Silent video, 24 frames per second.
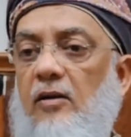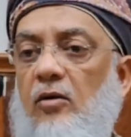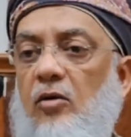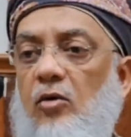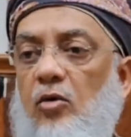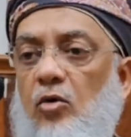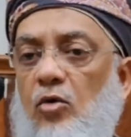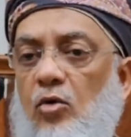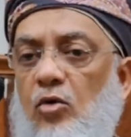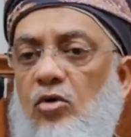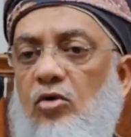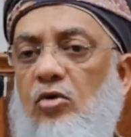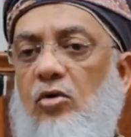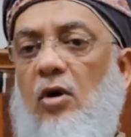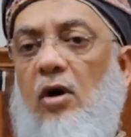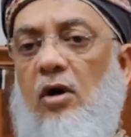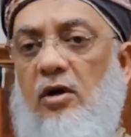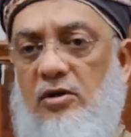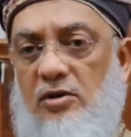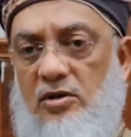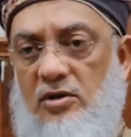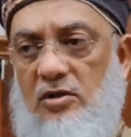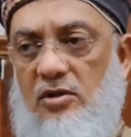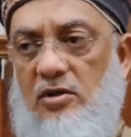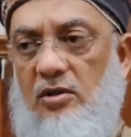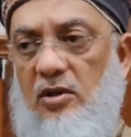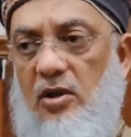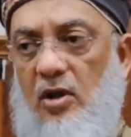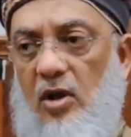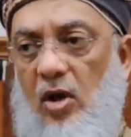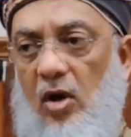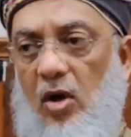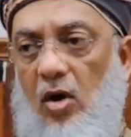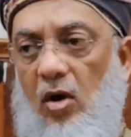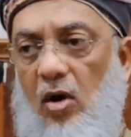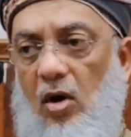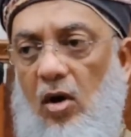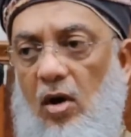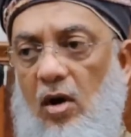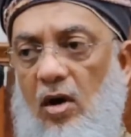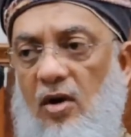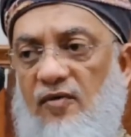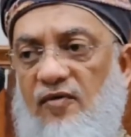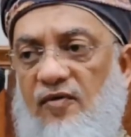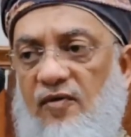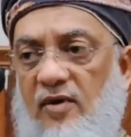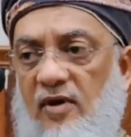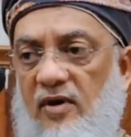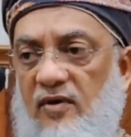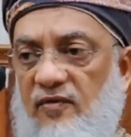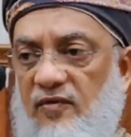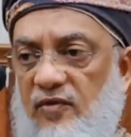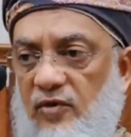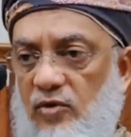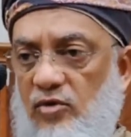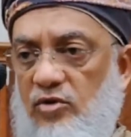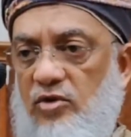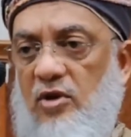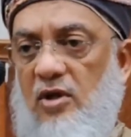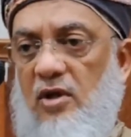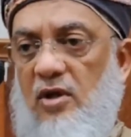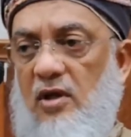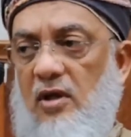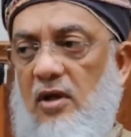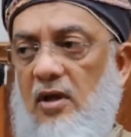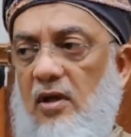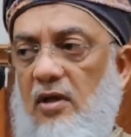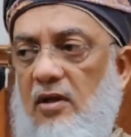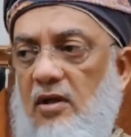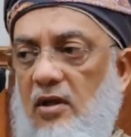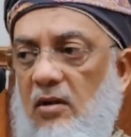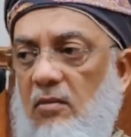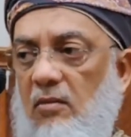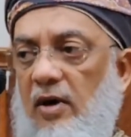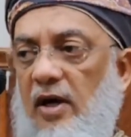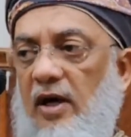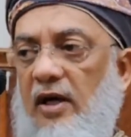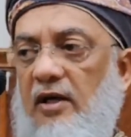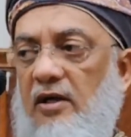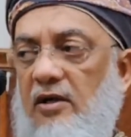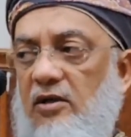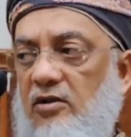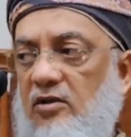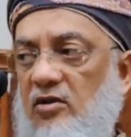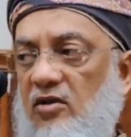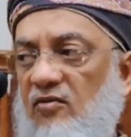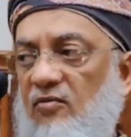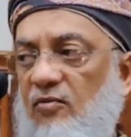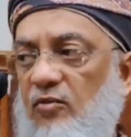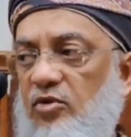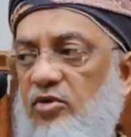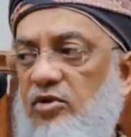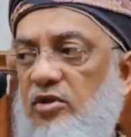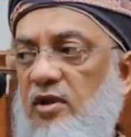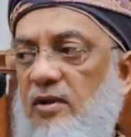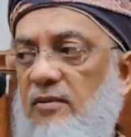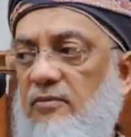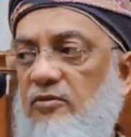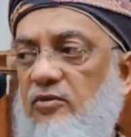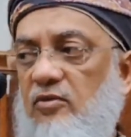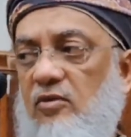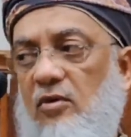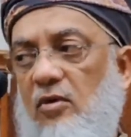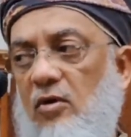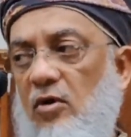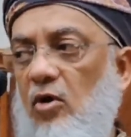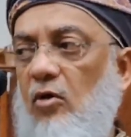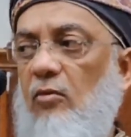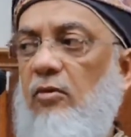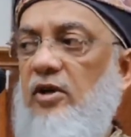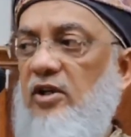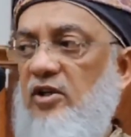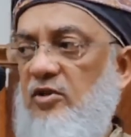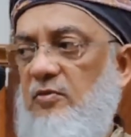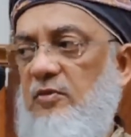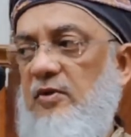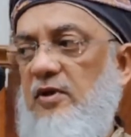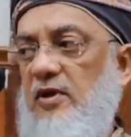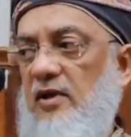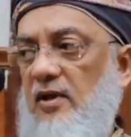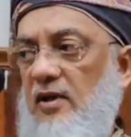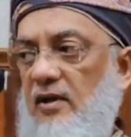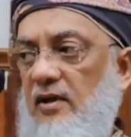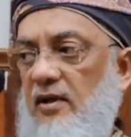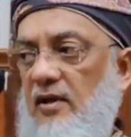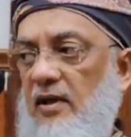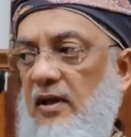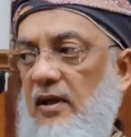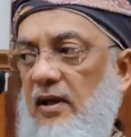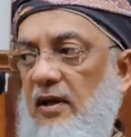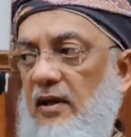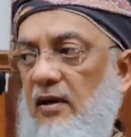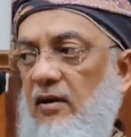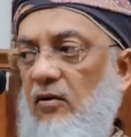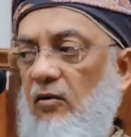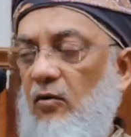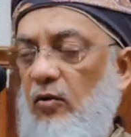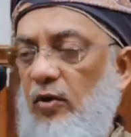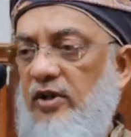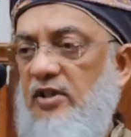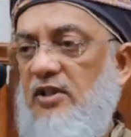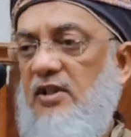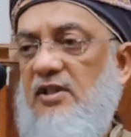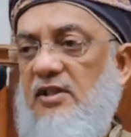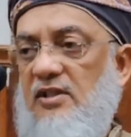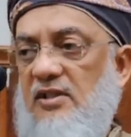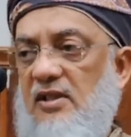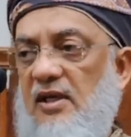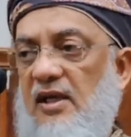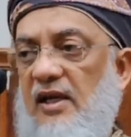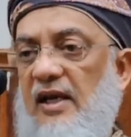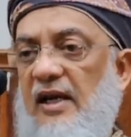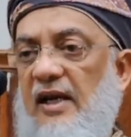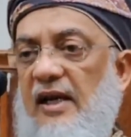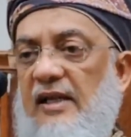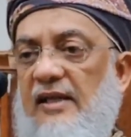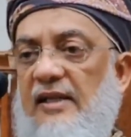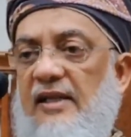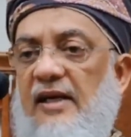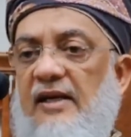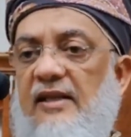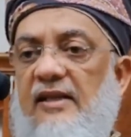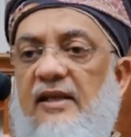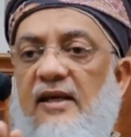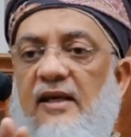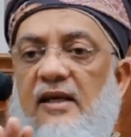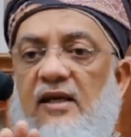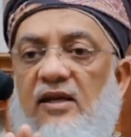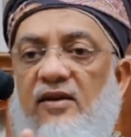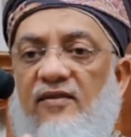root cause of confusion in the minds of Muslims, globally speaking, which is that they